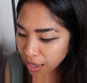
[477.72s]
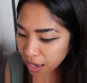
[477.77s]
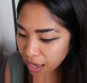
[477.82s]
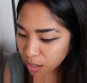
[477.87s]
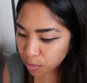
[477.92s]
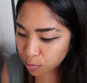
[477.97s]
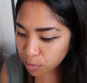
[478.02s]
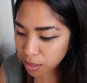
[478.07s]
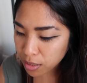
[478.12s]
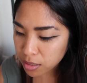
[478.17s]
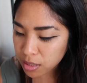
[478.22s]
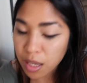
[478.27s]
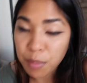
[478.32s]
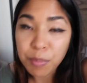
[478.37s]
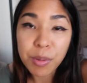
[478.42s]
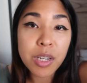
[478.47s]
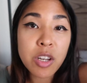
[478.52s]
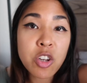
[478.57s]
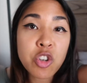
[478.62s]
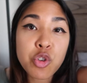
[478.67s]
Anyways,
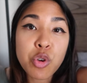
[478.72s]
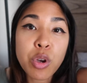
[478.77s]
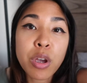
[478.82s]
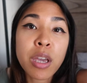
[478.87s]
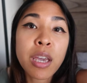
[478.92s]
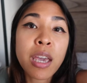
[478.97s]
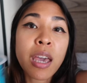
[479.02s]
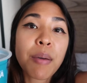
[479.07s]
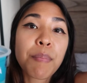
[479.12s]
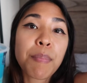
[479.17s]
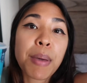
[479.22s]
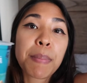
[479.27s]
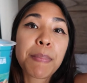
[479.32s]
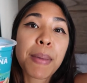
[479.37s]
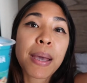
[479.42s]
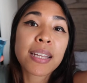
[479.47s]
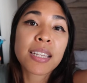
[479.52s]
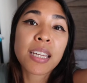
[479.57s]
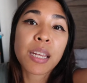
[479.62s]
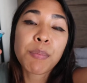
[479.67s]
I'm gonna enjoy my
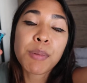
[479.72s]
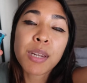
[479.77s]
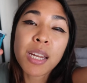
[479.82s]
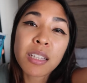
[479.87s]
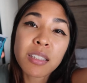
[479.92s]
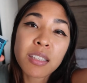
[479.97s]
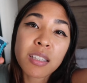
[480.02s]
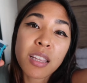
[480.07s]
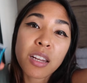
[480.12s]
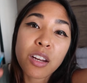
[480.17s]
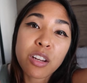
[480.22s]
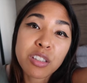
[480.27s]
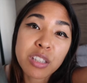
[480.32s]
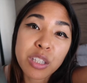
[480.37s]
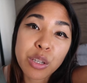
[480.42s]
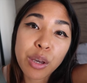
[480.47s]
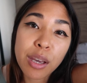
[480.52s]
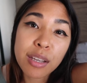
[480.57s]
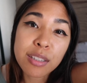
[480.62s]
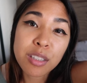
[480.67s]
macadamia nuts, and then I'll
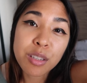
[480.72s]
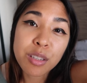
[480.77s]
see you guys